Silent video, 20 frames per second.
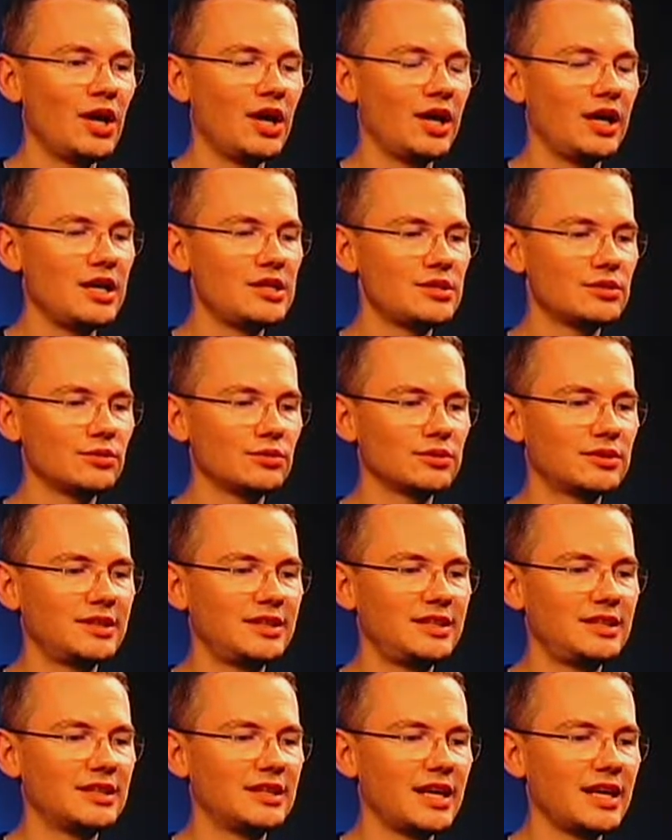is it'll
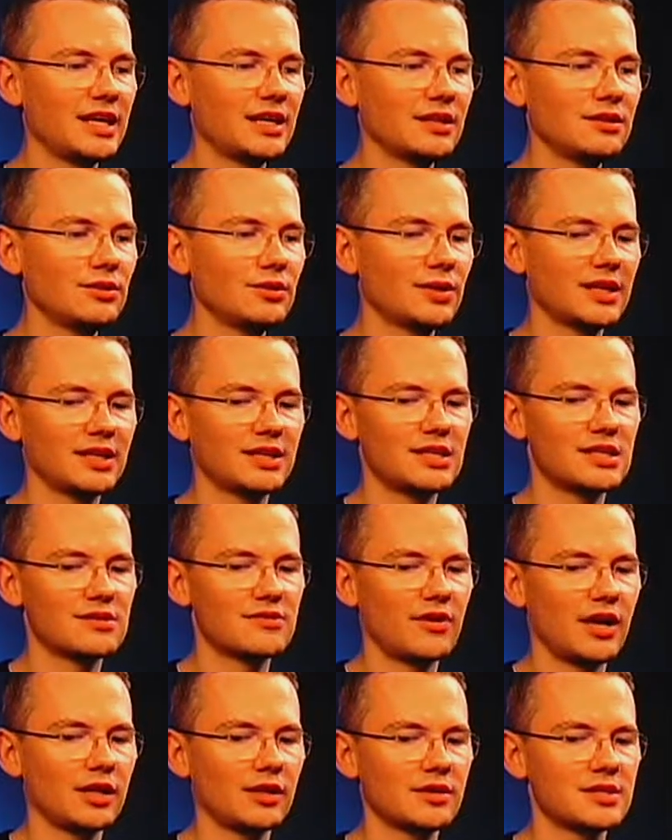take a look at this
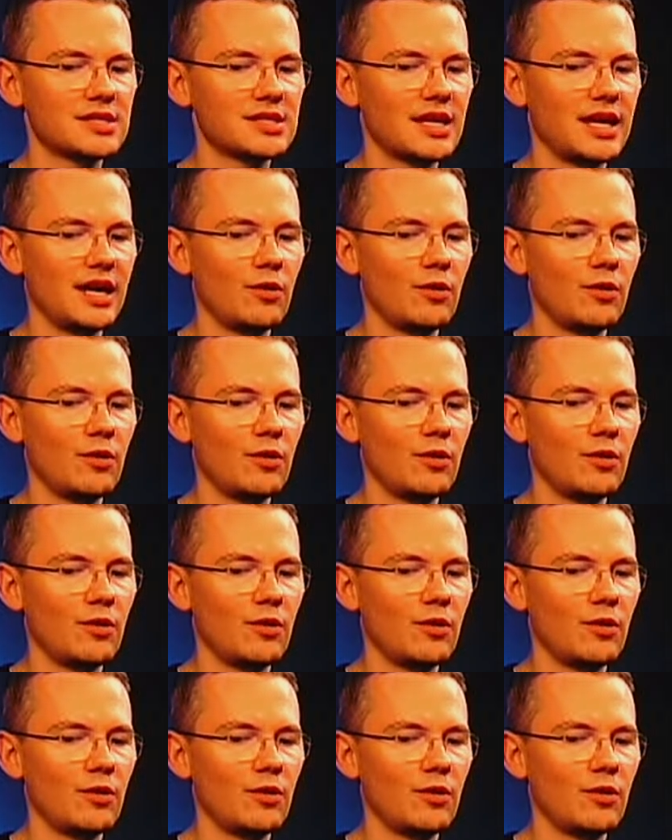value and say,